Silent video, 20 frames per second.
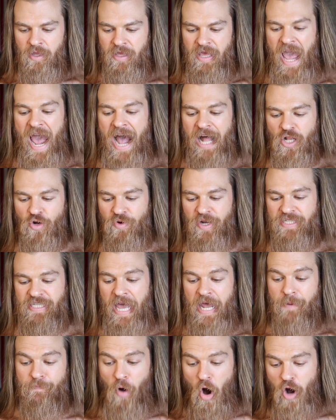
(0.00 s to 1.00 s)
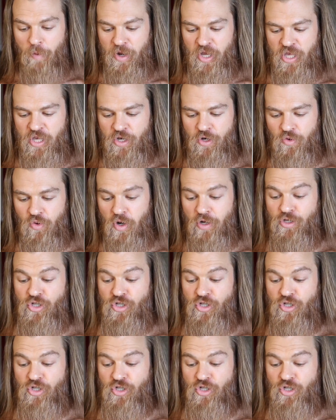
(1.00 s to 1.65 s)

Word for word: Calories at a barbecue.